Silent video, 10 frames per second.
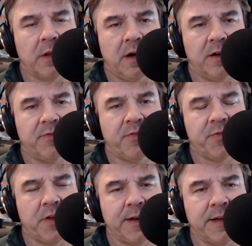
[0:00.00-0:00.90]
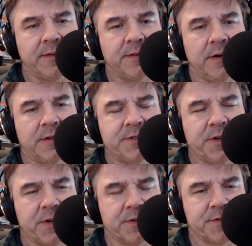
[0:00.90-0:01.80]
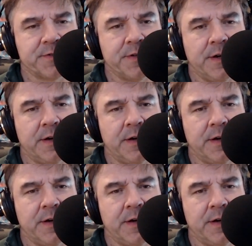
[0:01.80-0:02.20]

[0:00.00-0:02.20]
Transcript: of the flooding tunnels,